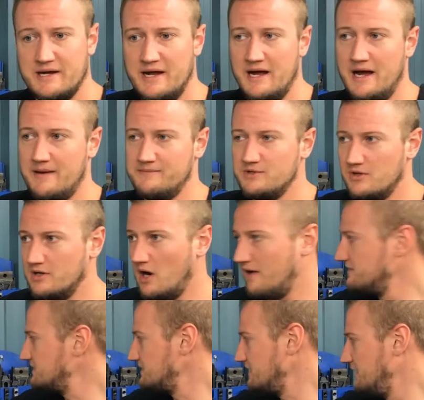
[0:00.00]
Um, you can
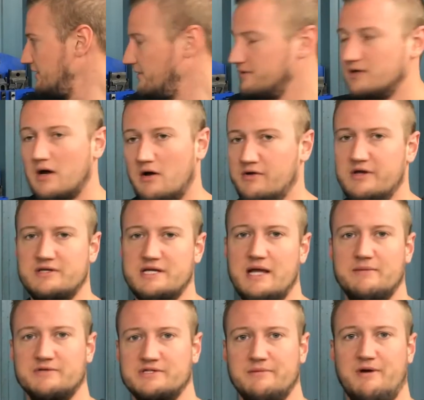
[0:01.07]
obviously, you know, all your
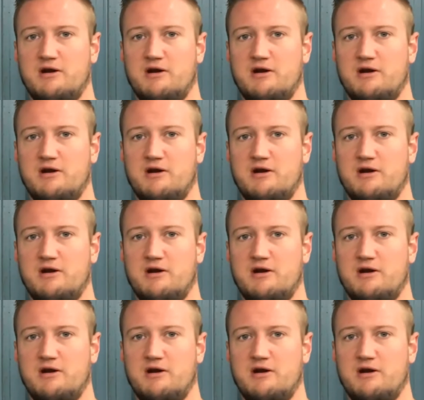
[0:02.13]
tables,